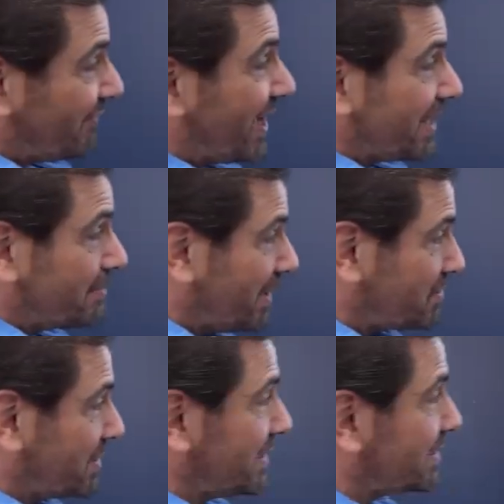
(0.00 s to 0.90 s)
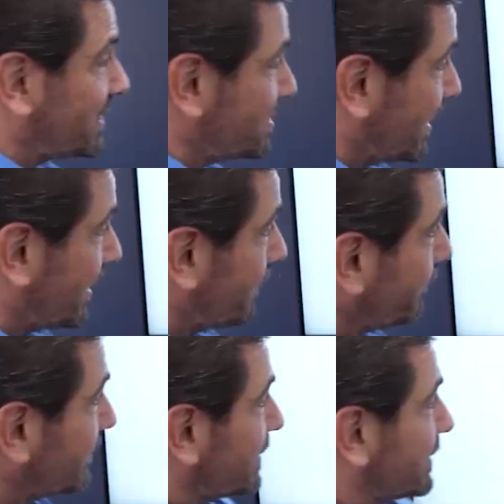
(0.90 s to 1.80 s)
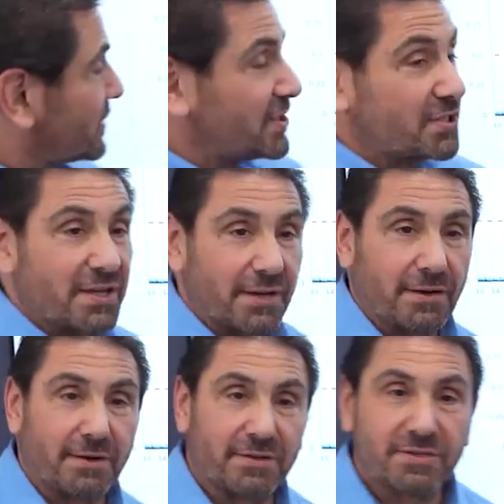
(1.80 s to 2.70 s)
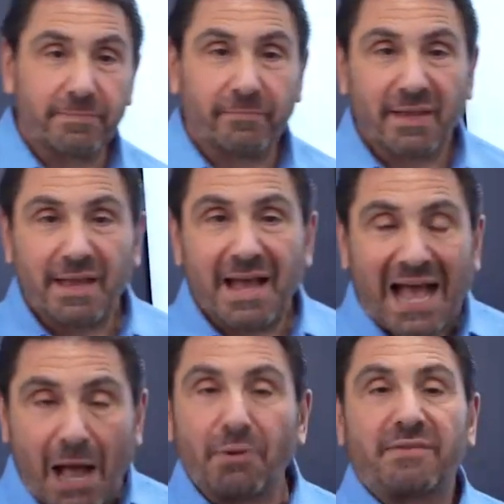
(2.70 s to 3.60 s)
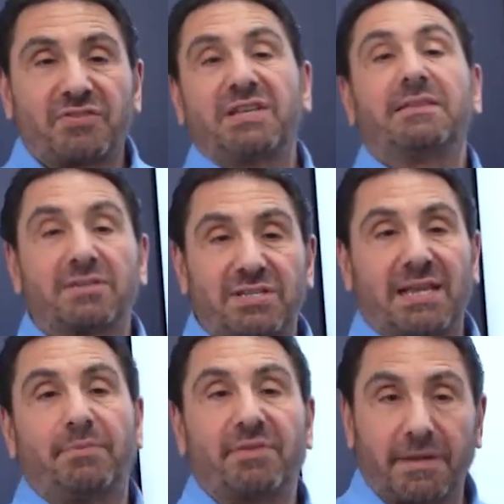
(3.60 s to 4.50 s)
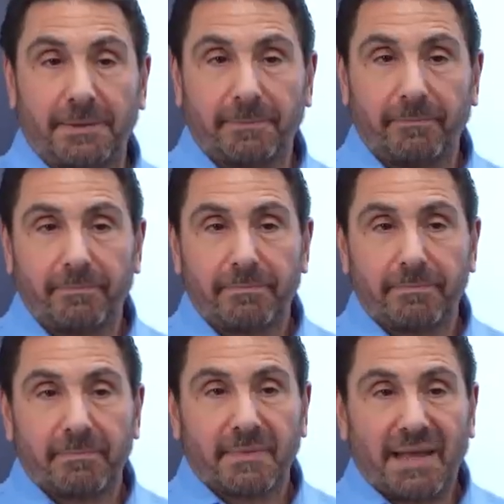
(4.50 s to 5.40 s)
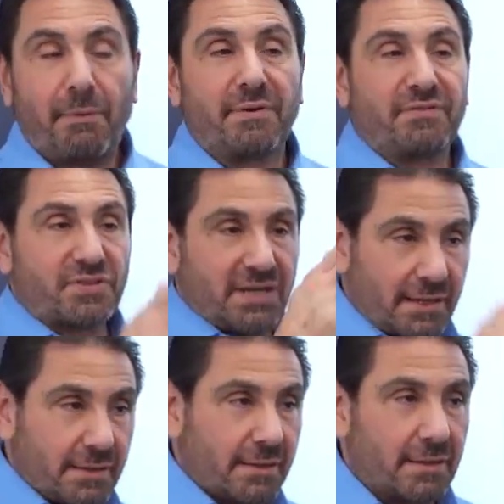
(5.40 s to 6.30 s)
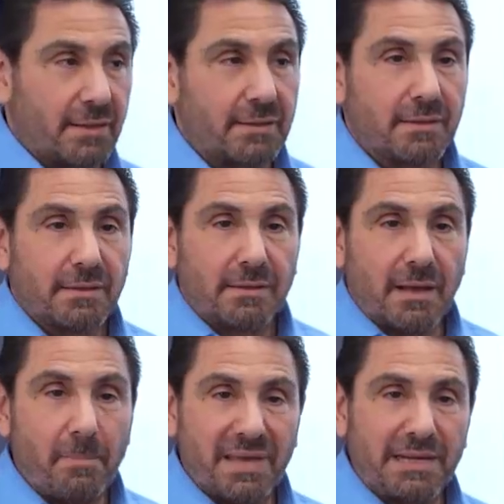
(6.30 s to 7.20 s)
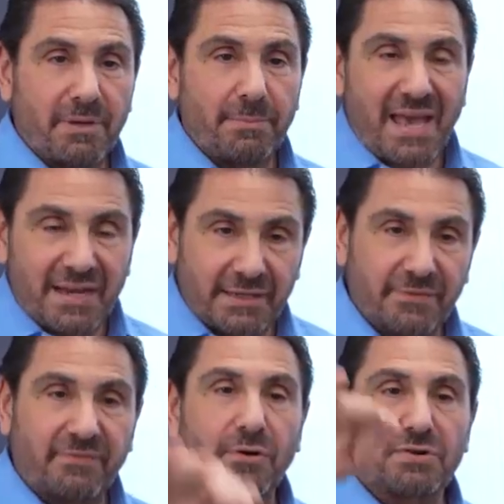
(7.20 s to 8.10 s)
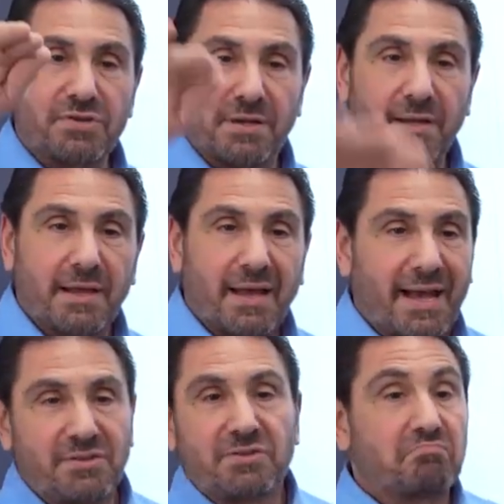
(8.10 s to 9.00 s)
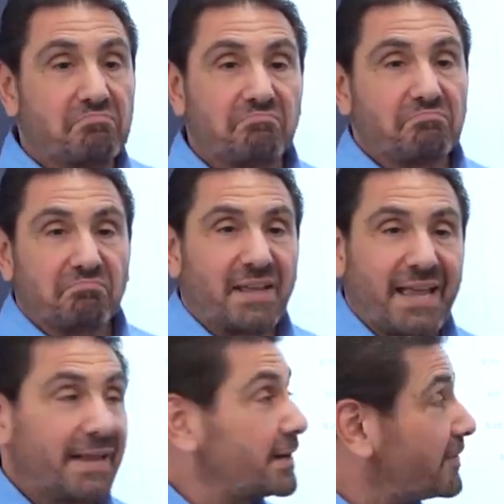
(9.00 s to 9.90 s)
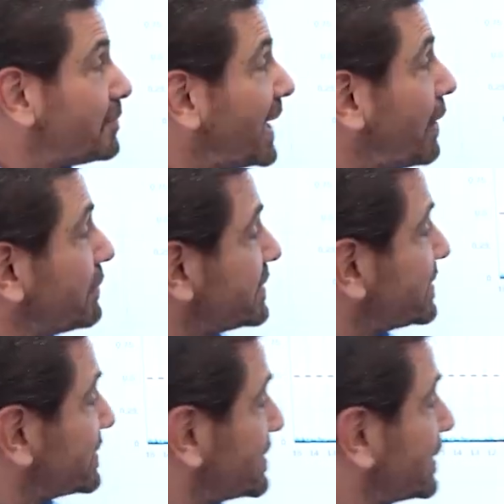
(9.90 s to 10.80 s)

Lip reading: if I had measured this at, say, 6 gigahertz, I would have seen the same thing. I would have seen a minimum and an inversion. I just can't get enough power at 6